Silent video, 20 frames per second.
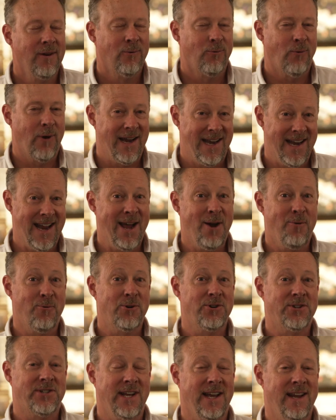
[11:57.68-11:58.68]
Right now
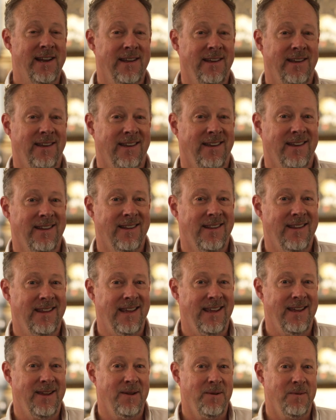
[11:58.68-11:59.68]
we're standing in
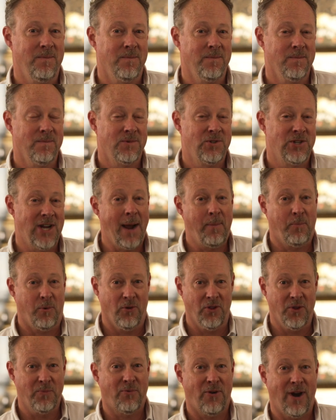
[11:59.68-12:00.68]
the
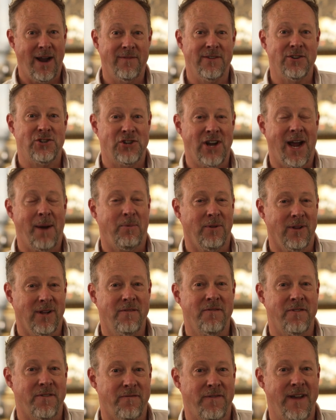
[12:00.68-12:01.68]
chapel, the private chapel of the